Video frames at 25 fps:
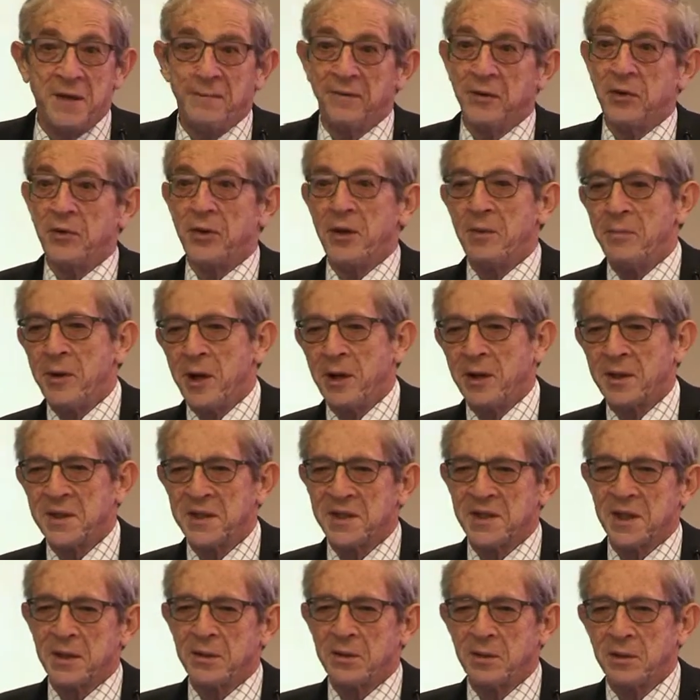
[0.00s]
even though the American
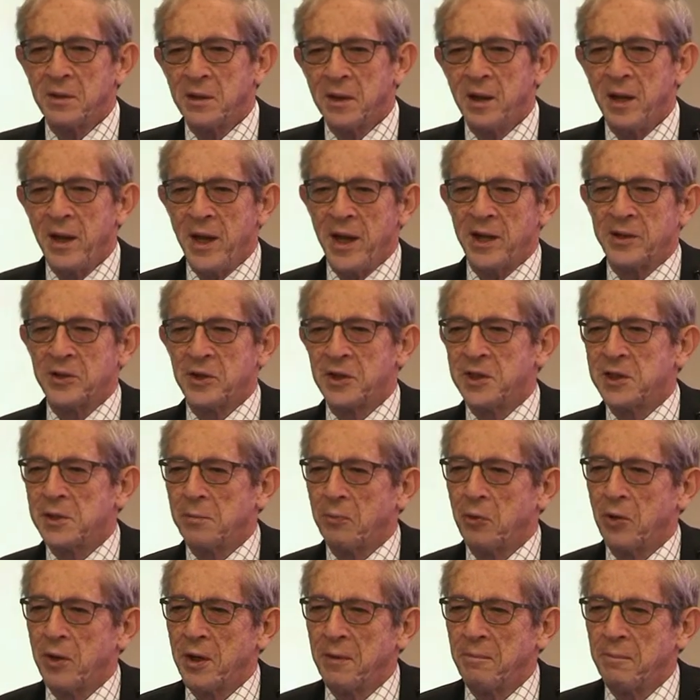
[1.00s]
Center actually
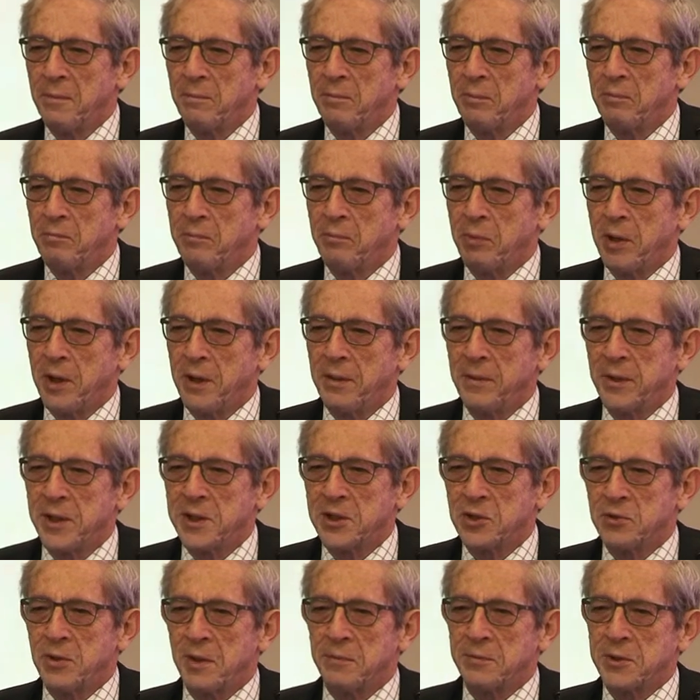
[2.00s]
supported part of
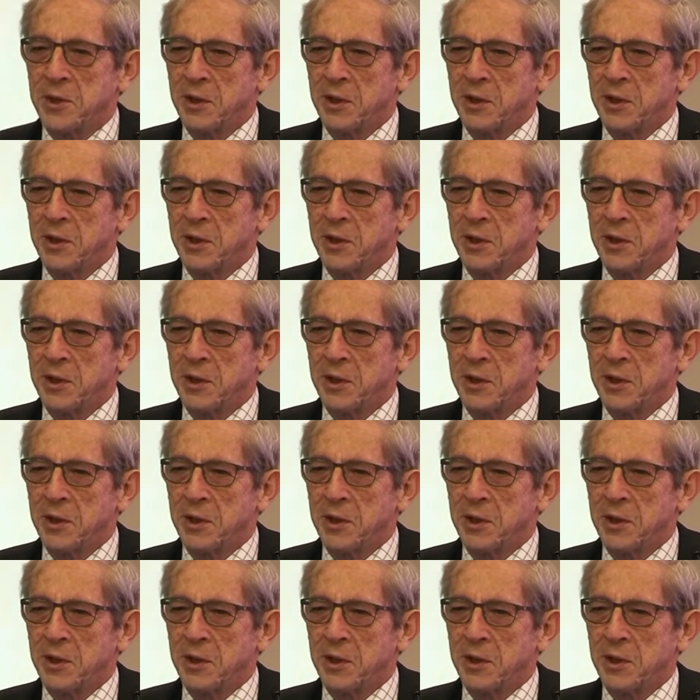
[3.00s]
this trip.